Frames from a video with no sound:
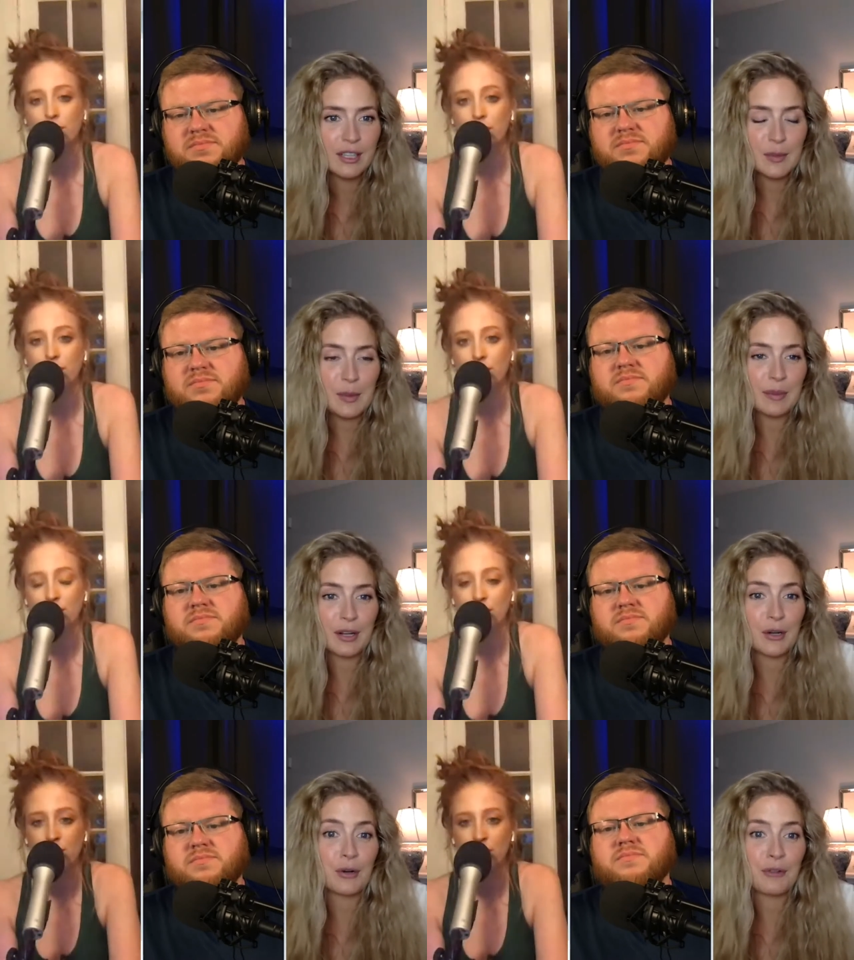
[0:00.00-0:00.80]
Speaker 1: the people that
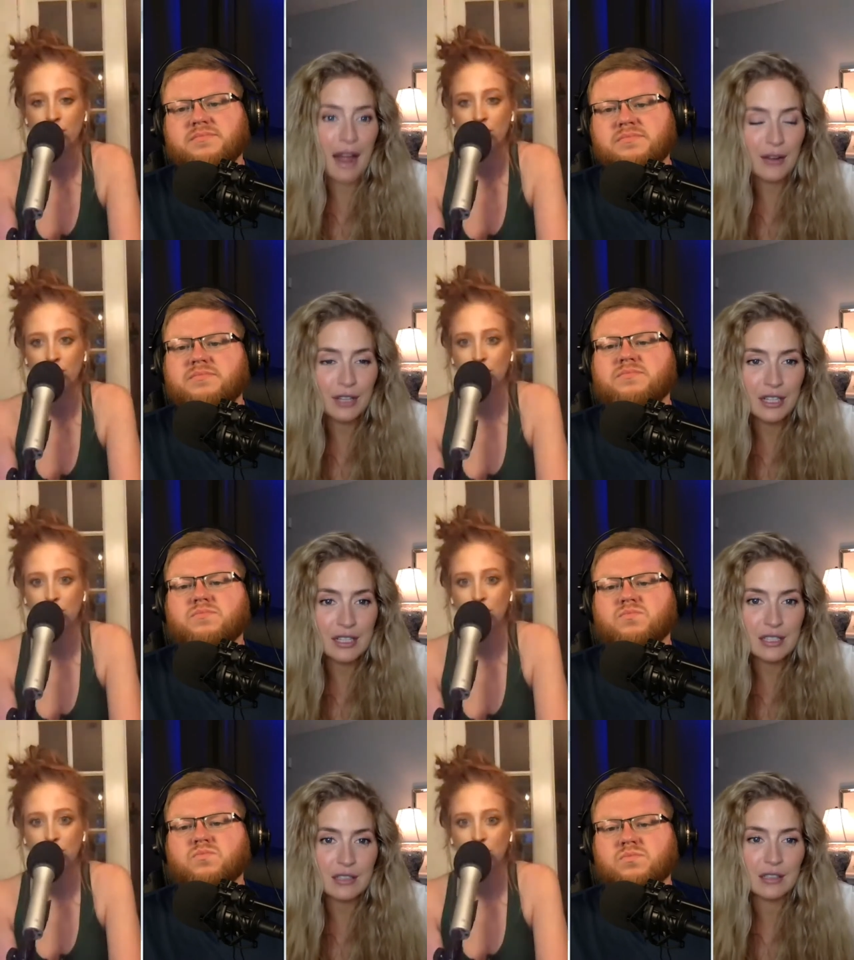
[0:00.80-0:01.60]
are around
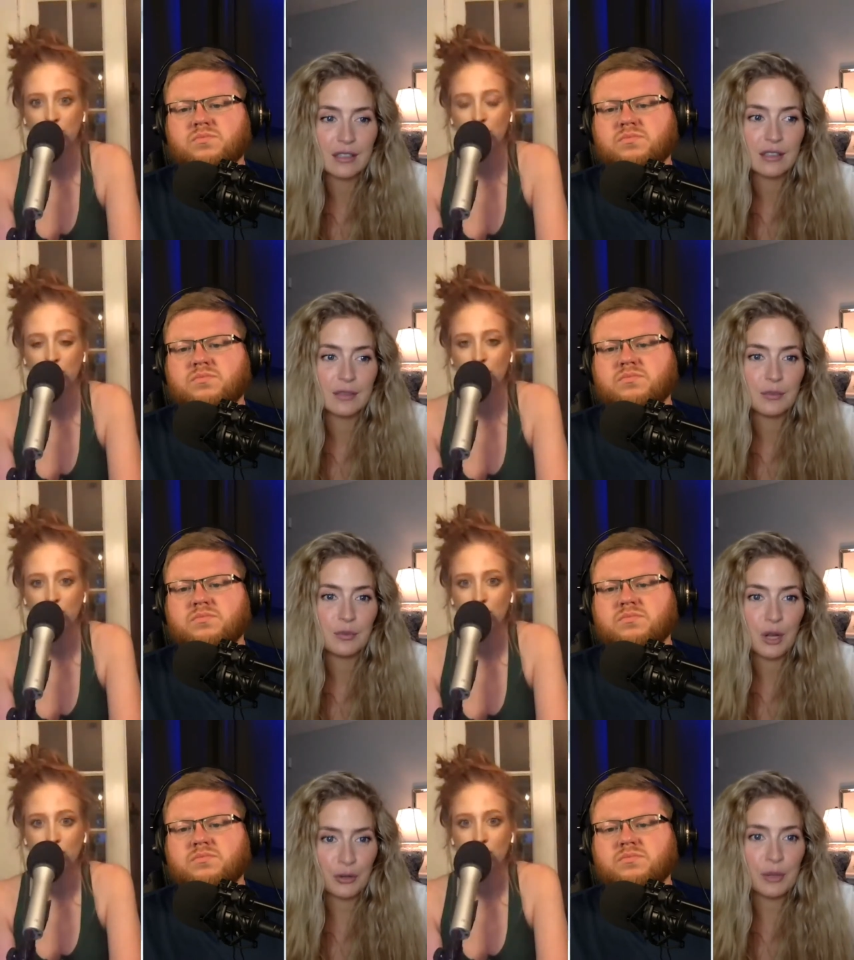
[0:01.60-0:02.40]
us
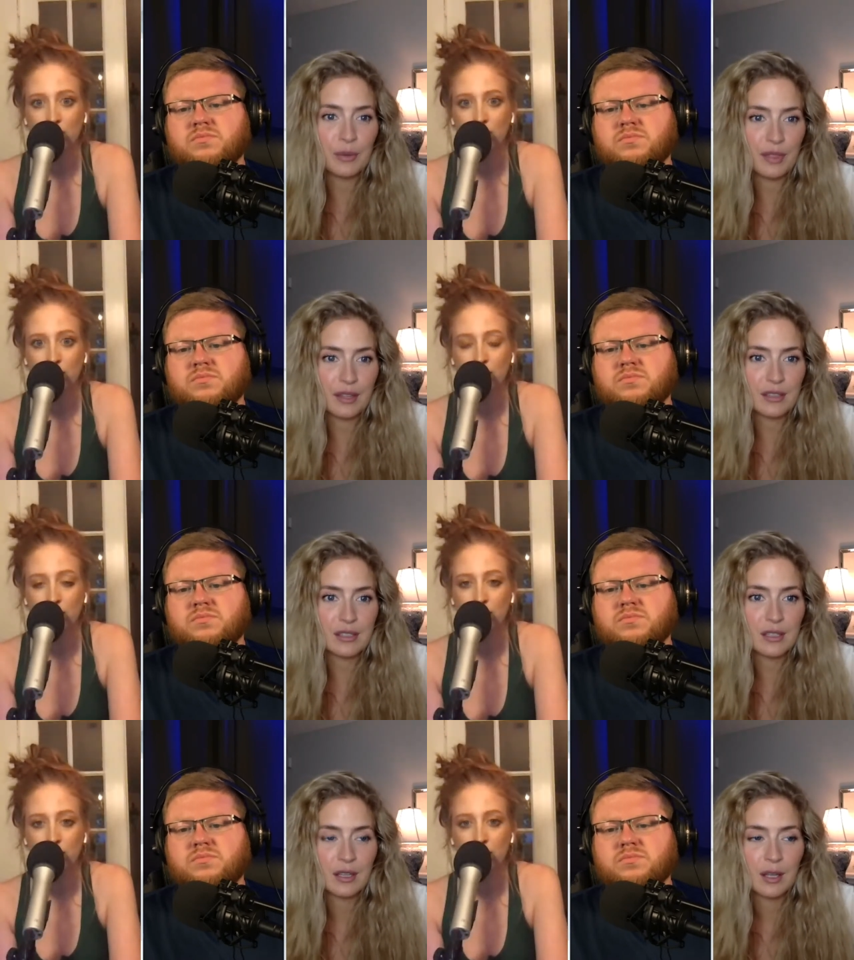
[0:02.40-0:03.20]
agree with this.